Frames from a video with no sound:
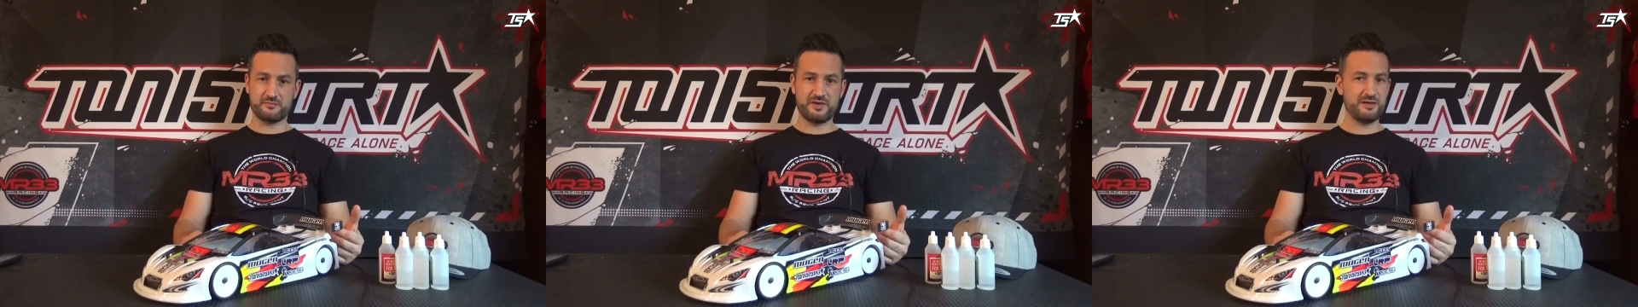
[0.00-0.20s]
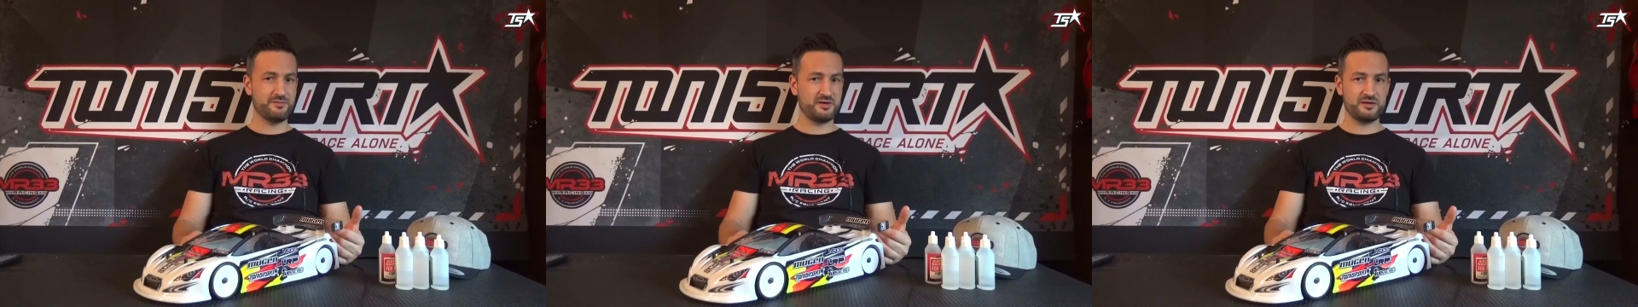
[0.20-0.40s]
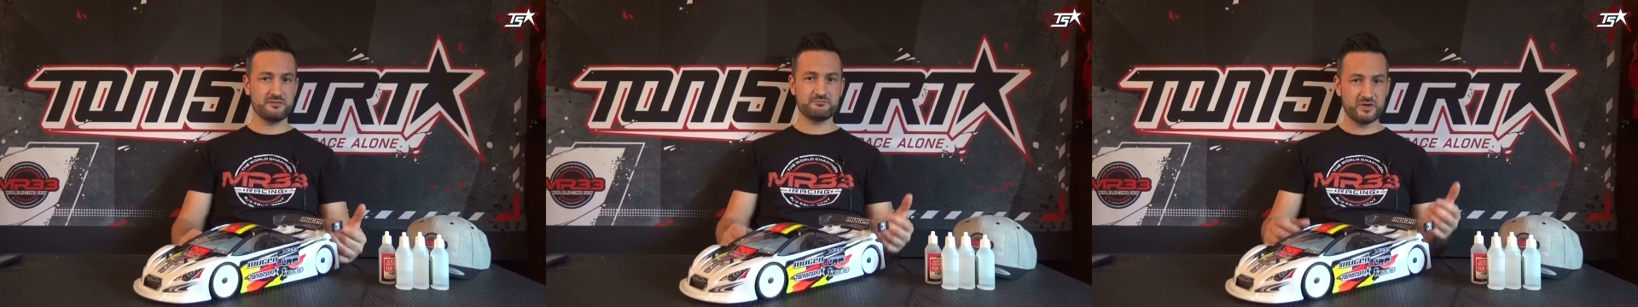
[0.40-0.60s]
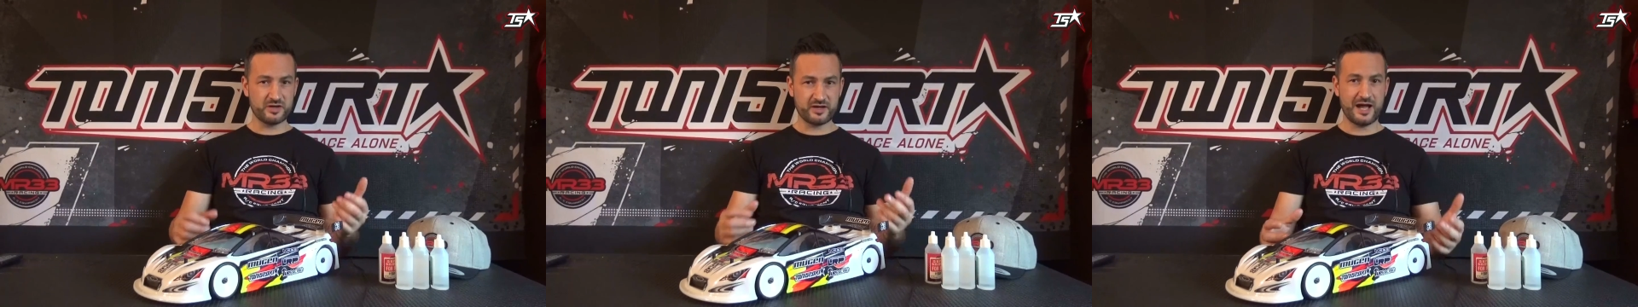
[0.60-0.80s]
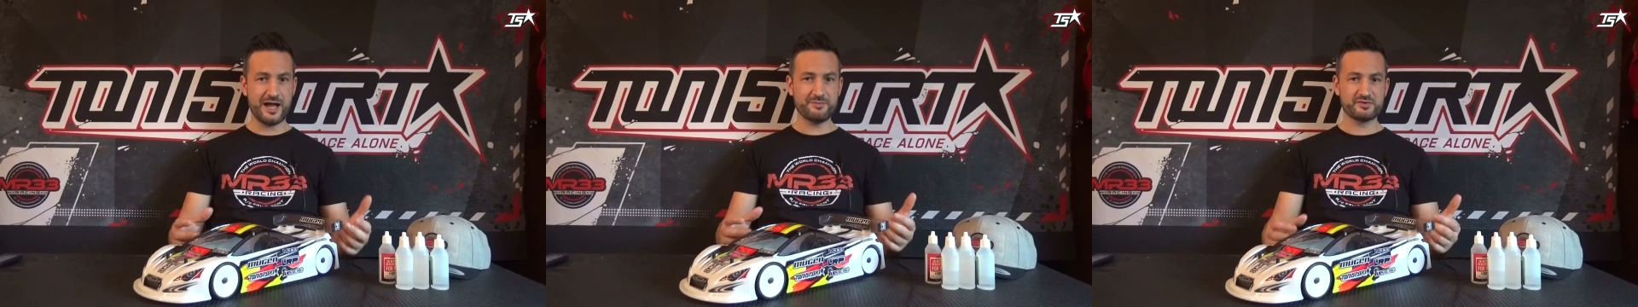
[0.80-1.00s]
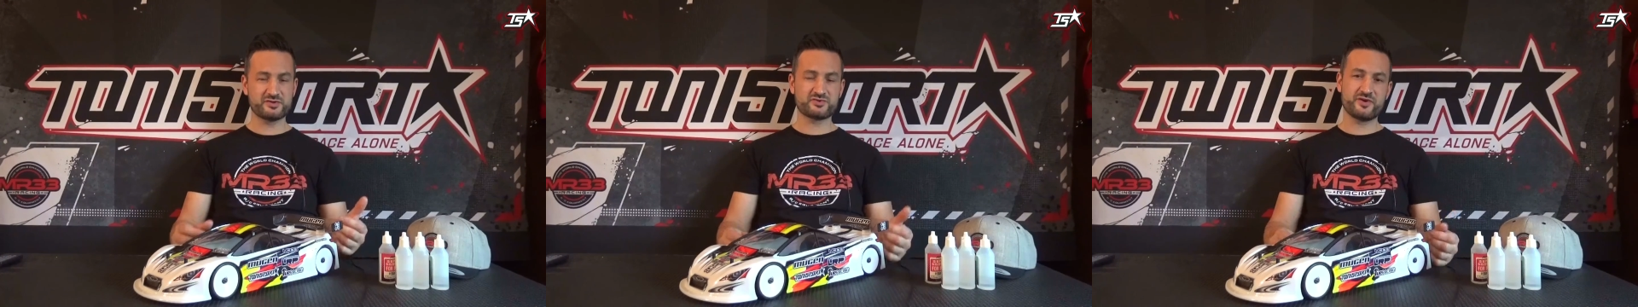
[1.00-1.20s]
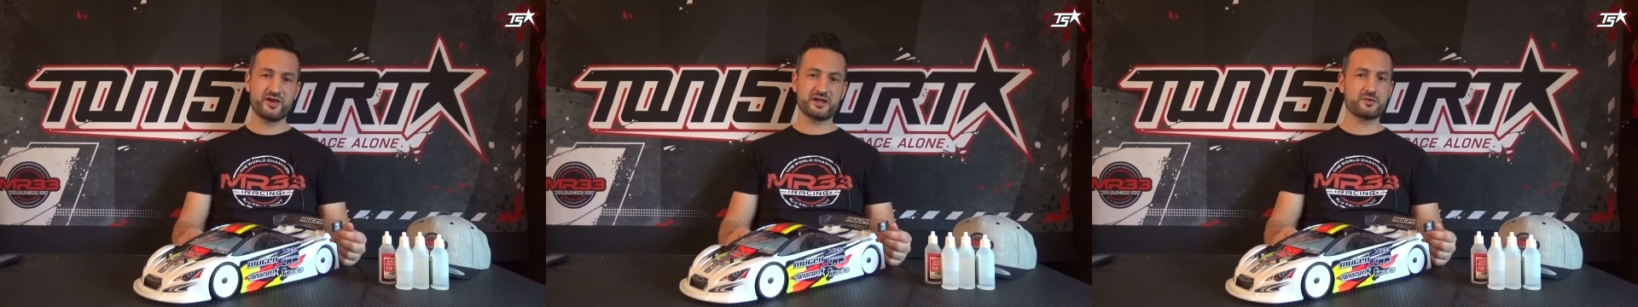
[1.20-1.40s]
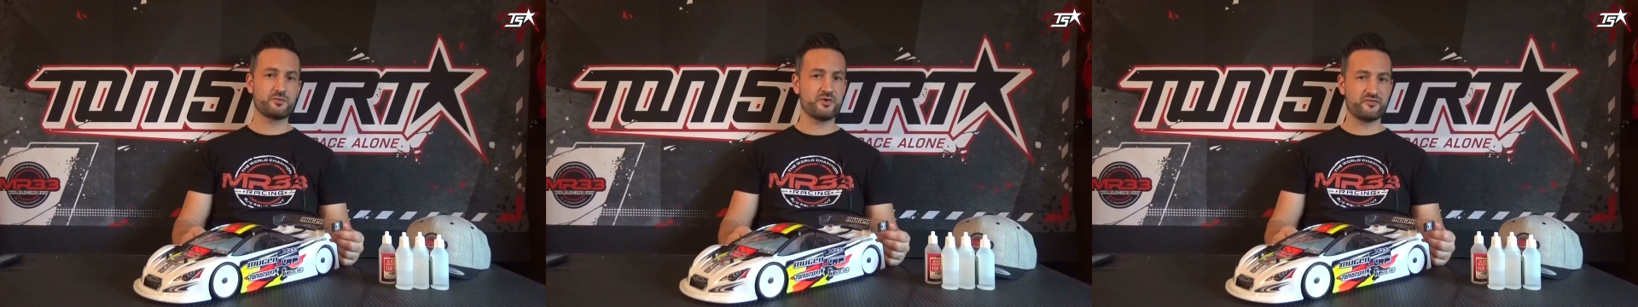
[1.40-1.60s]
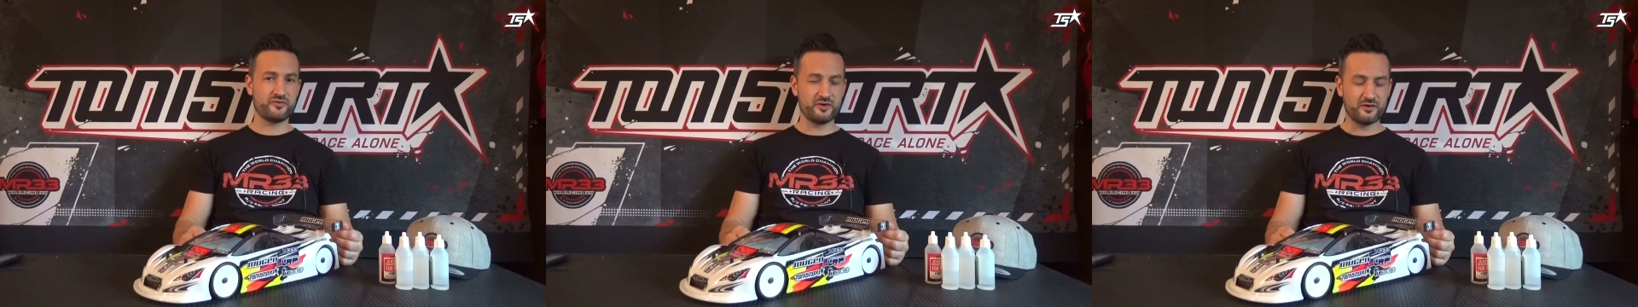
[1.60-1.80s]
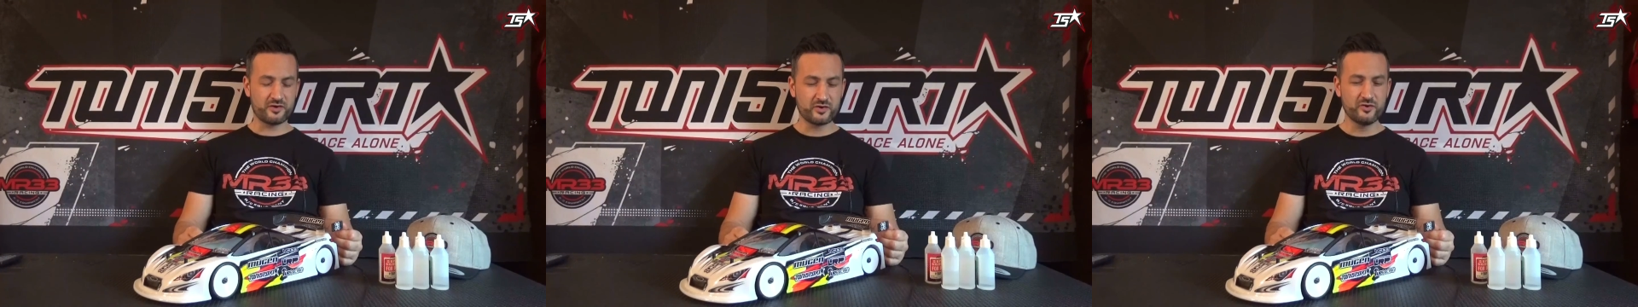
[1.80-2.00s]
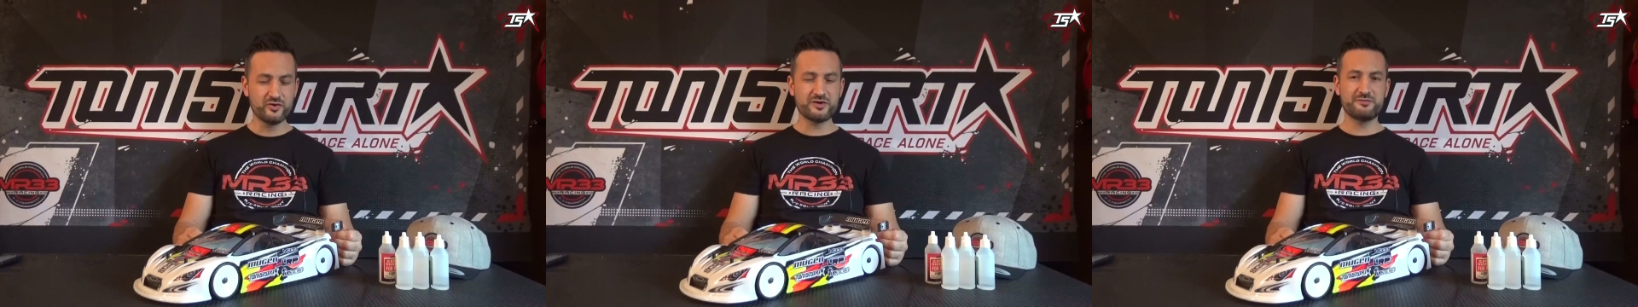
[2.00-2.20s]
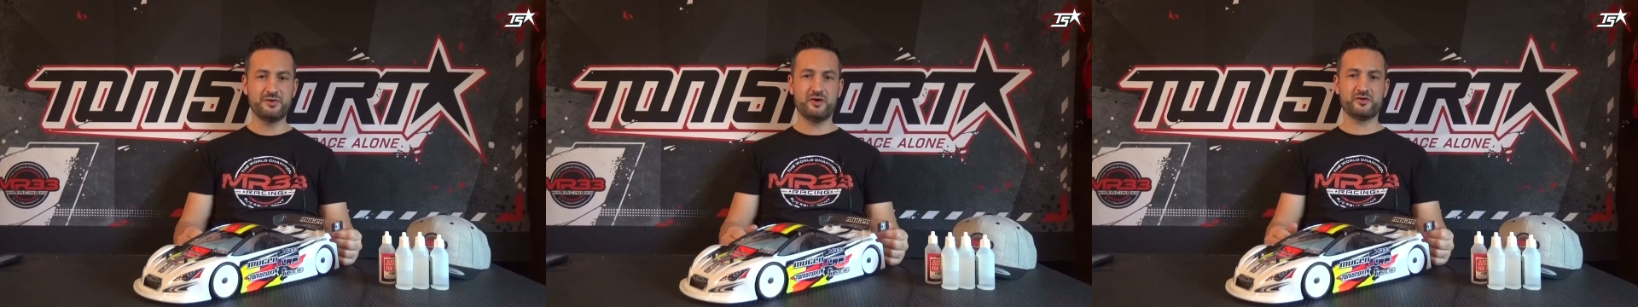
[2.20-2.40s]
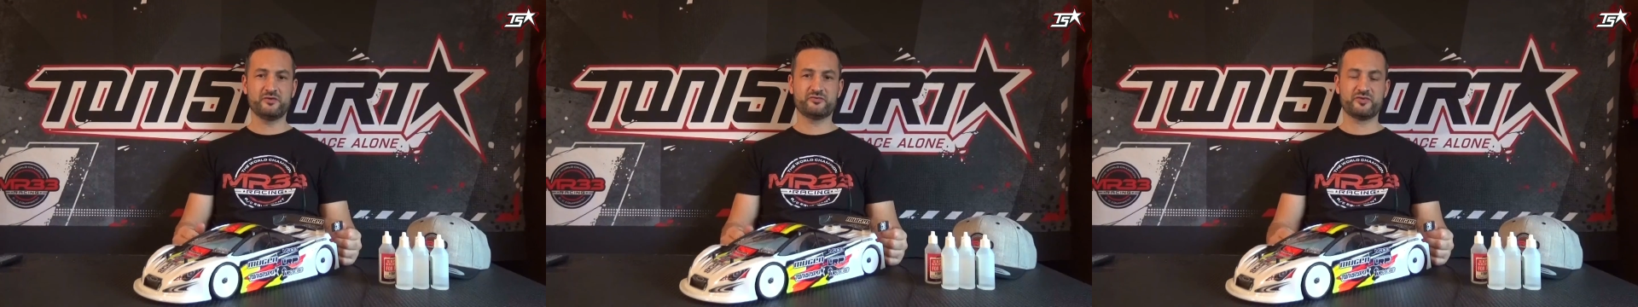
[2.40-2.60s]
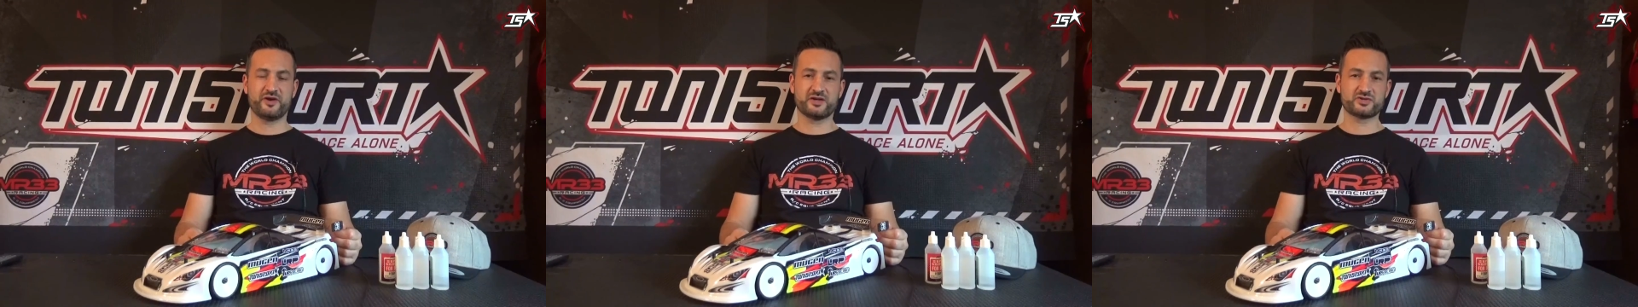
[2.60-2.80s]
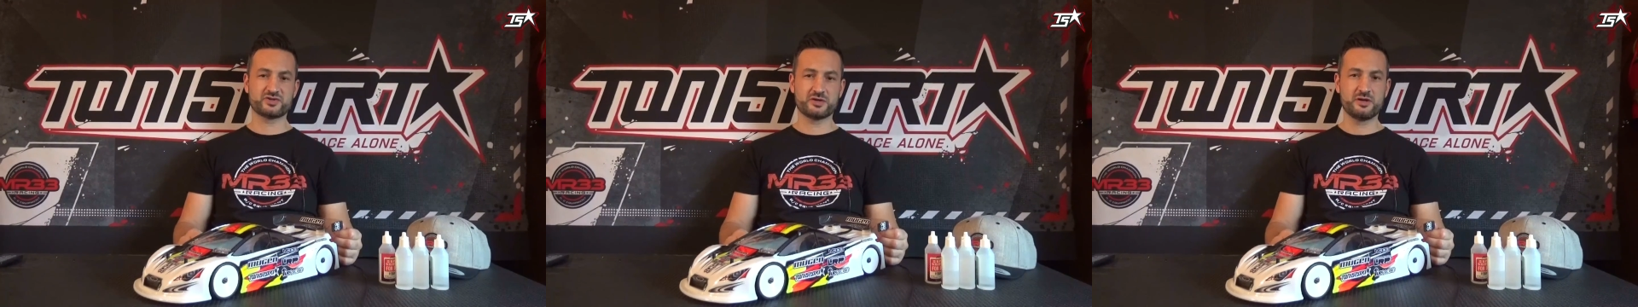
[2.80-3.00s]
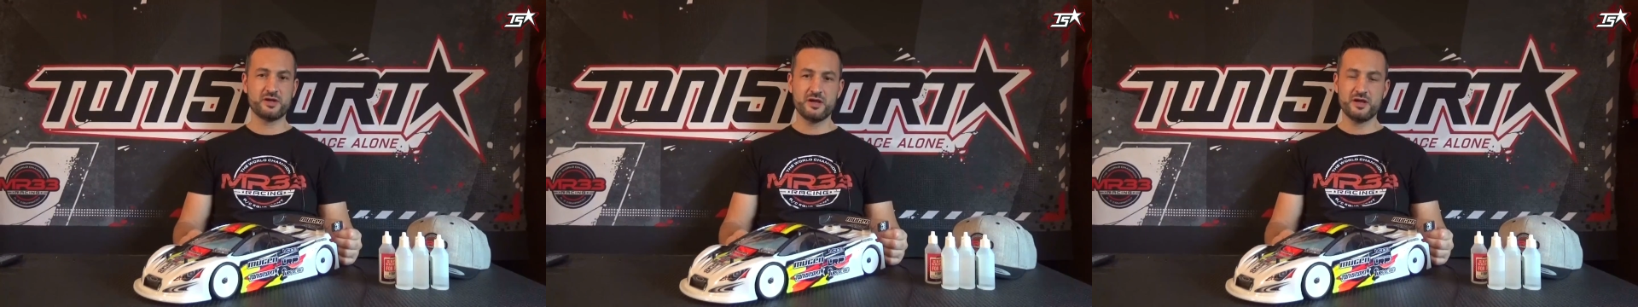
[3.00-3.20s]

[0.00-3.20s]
maybe a carpet track with a good amount of traction,